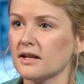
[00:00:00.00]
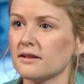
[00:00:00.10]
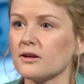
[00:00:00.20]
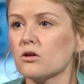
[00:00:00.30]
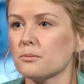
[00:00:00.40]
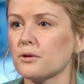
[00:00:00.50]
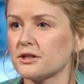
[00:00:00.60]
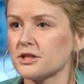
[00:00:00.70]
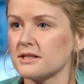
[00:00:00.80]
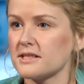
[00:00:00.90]
then
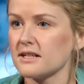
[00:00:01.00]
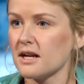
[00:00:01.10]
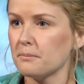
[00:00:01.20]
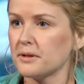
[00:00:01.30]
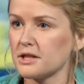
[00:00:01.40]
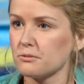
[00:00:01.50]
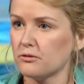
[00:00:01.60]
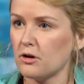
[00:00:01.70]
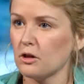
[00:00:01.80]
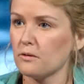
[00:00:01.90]
corporations and companies will
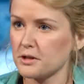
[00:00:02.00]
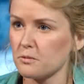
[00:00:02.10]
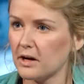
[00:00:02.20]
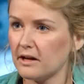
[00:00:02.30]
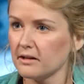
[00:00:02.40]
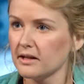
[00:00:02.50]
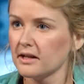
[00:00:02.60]
follow as well.